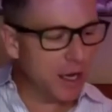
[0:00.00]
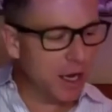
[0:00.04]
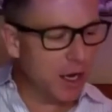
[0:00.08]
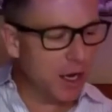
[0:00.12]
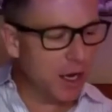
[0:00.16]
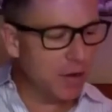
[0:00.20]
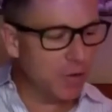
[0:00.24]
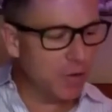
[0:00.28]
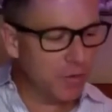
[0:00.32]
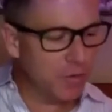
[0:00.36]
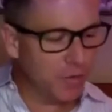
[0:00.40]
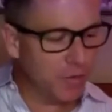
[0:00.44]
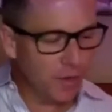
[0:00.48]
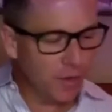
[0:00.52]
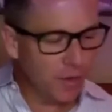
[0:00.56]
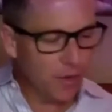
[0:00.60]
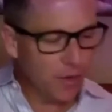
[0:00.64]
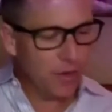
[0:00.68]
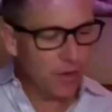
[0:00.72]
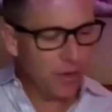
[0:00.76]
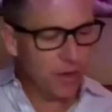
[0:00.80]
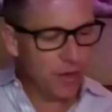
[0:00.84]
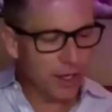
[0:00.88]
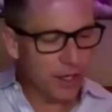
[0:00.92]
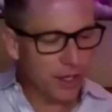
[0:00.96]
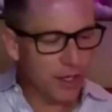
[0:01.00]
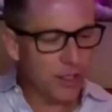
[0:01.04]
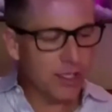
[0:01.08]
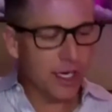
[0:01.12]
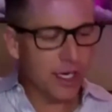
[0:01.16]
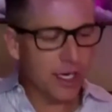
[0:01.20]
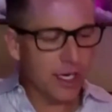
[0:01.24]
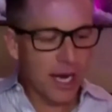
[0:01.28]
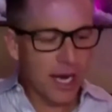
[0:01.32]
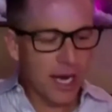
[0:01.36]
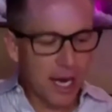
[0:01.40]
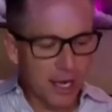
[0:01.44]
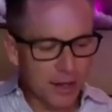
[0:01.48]
of
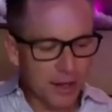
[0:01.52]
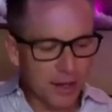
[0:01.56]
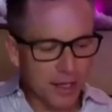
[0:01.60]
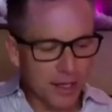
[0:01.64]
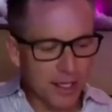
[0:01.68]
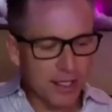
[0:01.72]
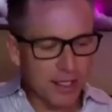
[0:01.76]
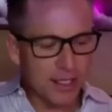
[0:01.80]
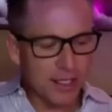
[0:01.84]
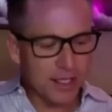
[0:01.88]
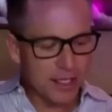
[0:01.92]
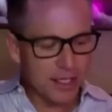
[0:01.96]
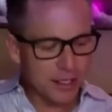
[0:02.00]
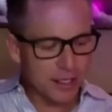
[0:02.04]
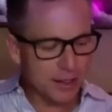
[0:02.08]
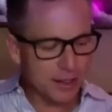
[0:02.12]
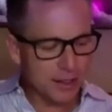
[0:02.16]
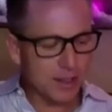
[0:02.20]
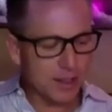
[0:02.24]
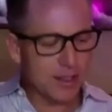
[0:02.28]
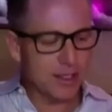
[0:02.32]
this